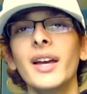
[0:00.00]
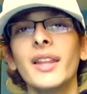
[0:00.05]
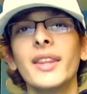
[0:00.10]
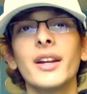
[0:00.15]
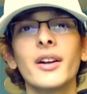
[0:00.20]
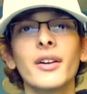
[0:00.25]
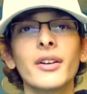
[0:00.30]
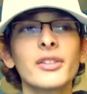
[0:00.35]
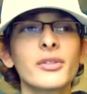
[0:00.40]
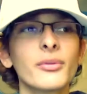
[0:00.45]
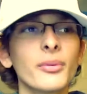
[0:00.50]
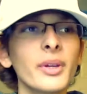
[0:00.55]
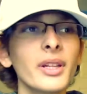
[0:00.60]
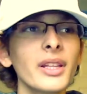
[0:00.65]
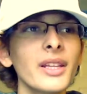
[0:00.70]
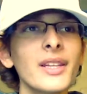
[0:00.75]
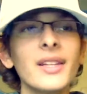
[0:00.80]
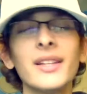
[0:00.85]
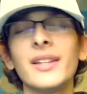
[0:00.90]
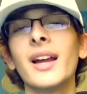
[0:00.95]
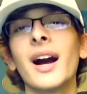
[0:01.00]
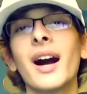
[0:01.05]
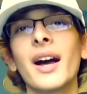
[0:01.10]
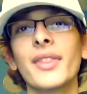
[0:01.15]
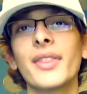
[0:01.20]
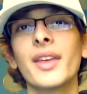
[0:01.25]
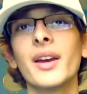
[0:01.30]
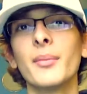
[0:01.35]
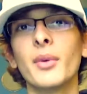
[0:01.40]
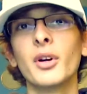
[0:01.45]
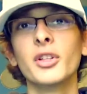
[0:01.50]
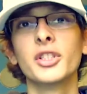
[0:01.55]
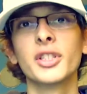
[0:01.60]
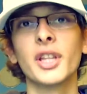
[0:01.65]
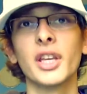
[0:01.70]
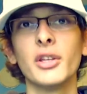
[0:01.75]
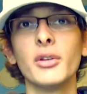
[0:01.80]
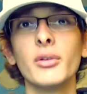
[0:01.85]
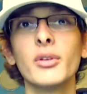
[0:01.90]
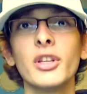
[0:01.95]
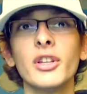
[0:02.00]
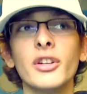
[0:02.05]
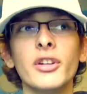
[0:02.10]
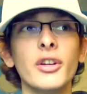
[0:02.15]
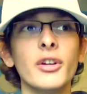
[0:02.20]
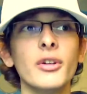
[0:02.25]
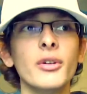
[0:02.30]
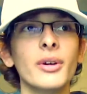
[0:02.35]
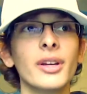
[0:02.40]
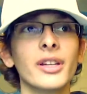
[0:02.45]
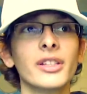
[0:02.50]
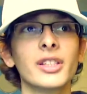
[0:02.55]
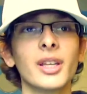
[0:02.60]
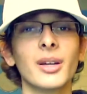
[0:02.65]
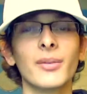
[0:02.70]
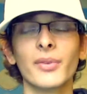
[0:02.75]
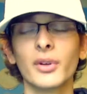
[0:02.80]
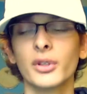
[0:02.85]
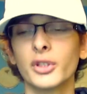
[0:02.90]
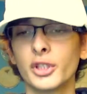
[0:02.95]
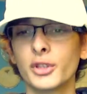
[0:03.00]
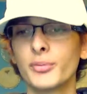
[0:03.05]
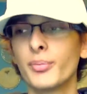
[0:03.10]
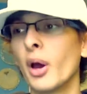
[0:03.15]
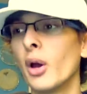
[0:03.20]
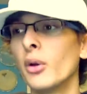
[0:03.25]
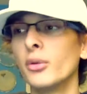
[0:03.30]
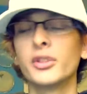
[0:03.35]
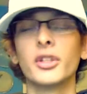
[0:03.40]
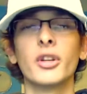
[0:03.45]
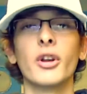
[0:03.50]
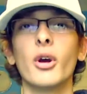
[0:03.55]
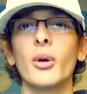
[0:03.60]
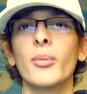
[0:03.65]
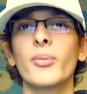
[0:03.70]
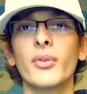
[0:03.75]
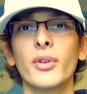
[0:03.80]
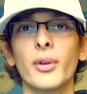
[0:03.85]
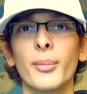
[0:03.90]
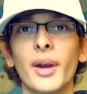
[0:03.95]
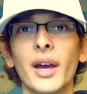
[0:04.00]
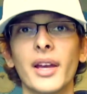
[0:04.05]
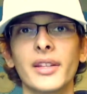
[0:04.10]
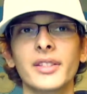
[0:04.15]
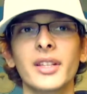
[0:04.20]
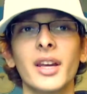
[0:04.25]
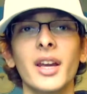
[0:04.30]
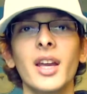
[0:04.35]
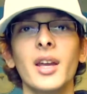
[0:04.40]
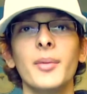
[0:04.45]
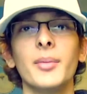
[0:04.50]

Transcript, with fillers: There is really not that much that you can do except for just post and hope for the best,